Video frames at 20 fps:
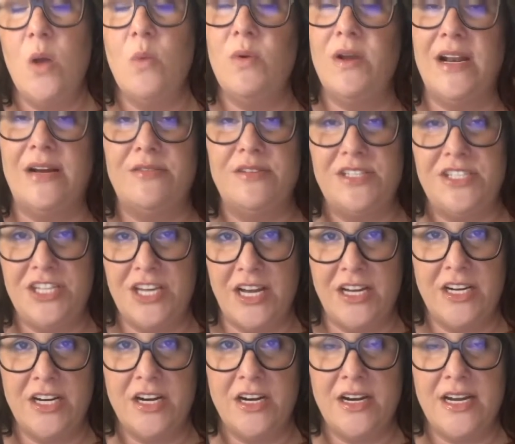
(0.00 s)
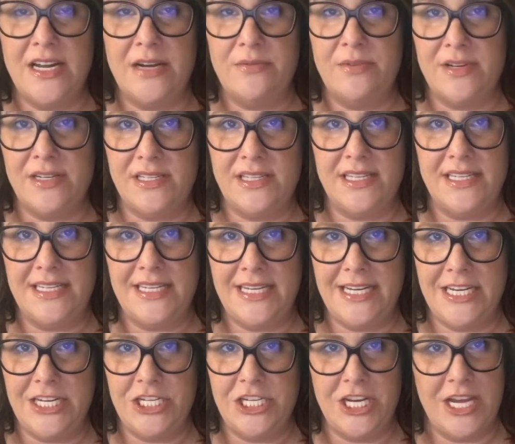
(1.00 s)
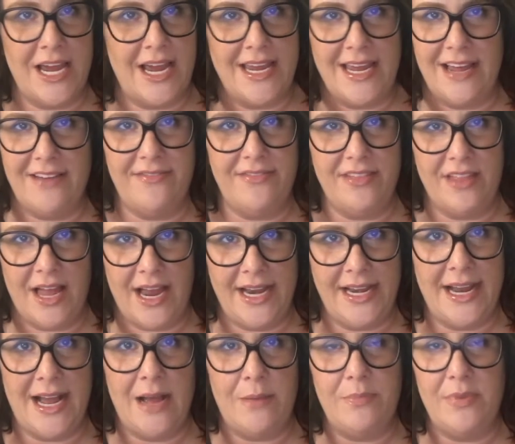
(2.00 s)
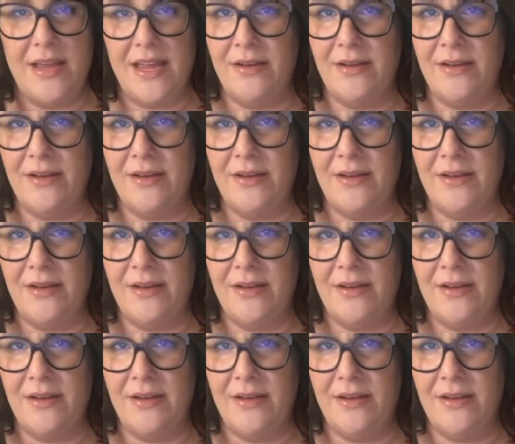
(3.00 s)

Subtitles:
When I was younger, it was the TGIF lineup,